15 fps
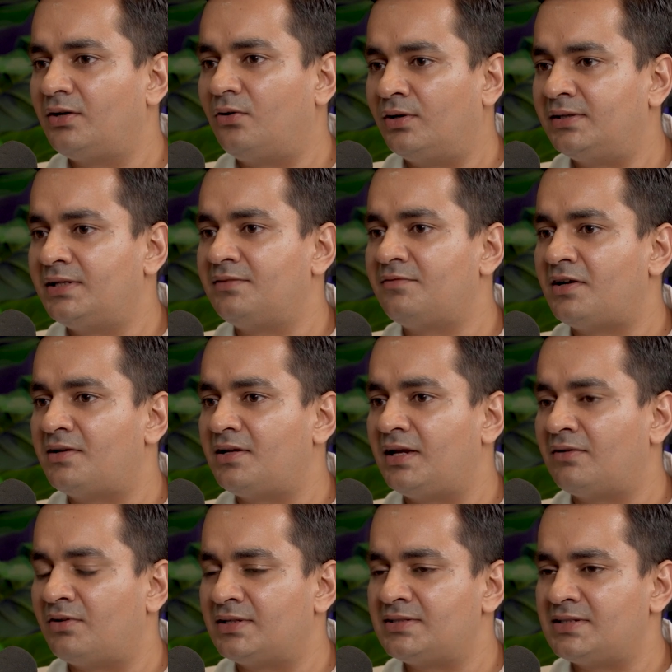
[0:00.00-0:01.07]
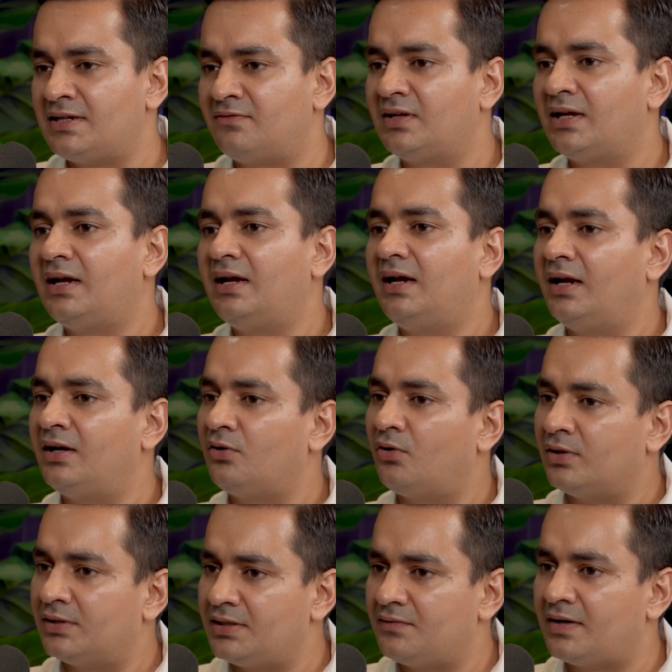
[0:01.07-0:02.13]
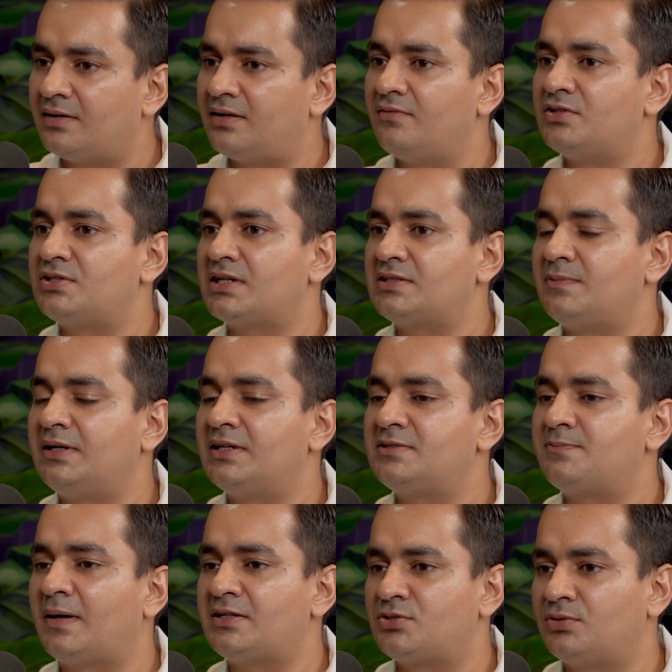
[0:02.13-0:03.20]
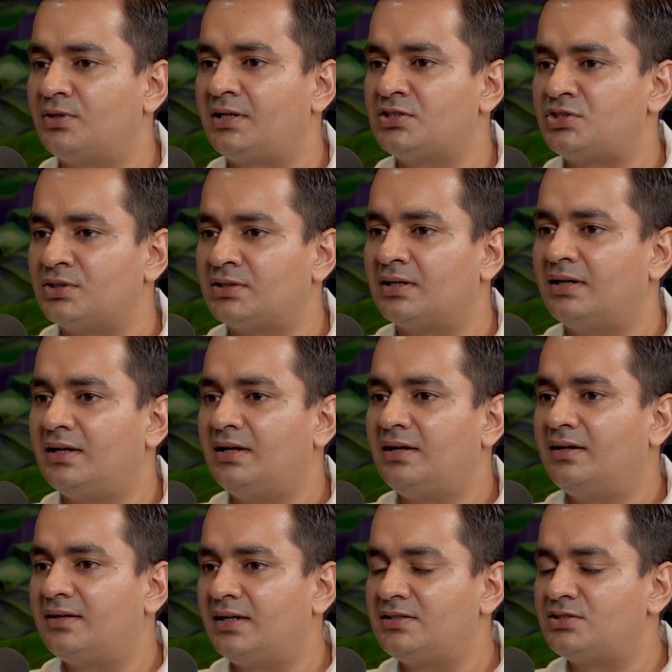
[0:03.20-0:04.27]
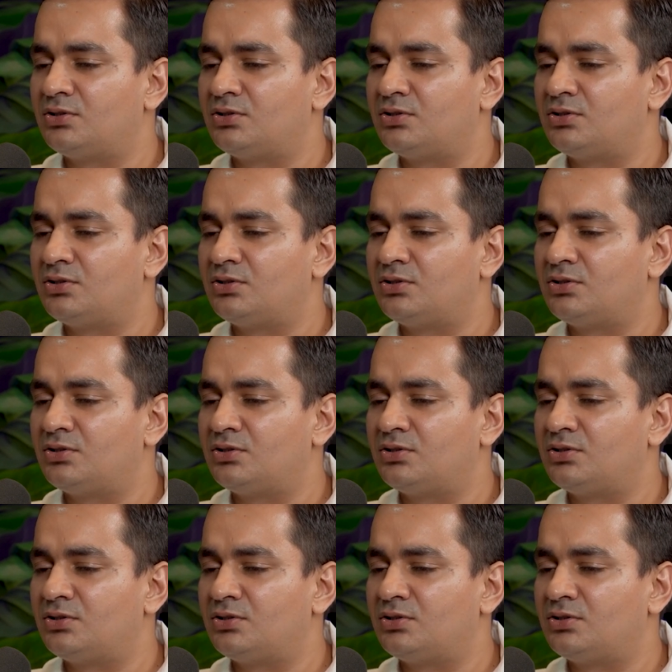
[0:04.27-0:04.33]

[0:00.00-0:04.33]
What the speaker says: all the inventory ever received and all the inventory which has been dispatched to the kitchen, right?